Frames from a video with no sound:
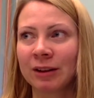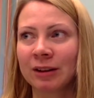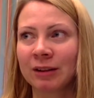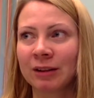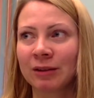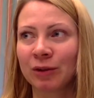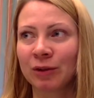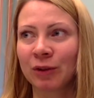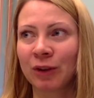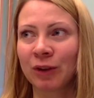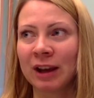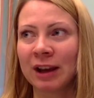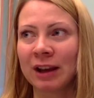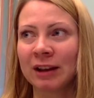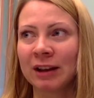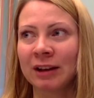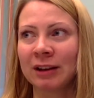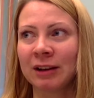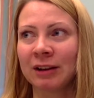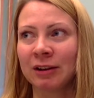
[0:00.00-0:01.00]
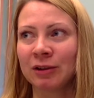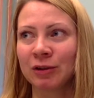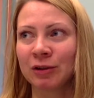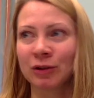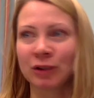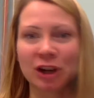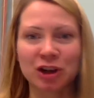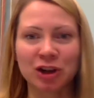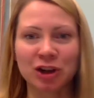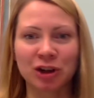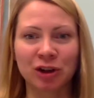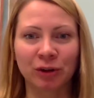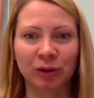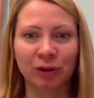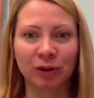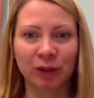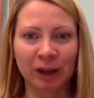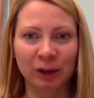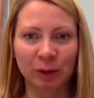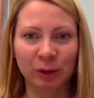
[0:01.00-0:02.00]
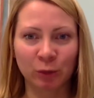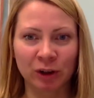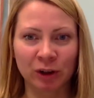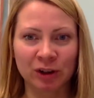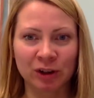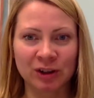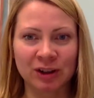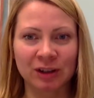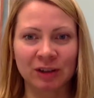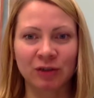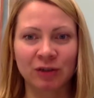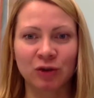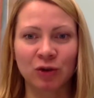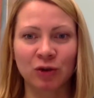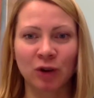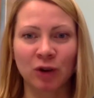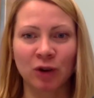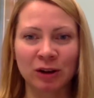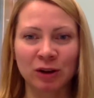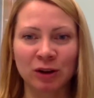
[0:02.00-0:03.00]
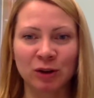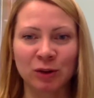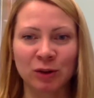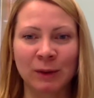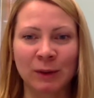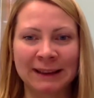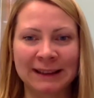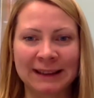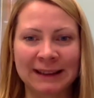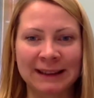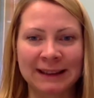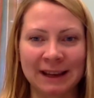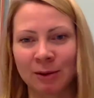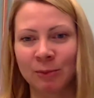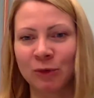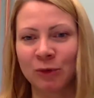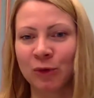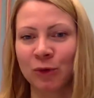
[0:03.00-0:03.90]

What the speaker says: creating international networks and trying to maintain them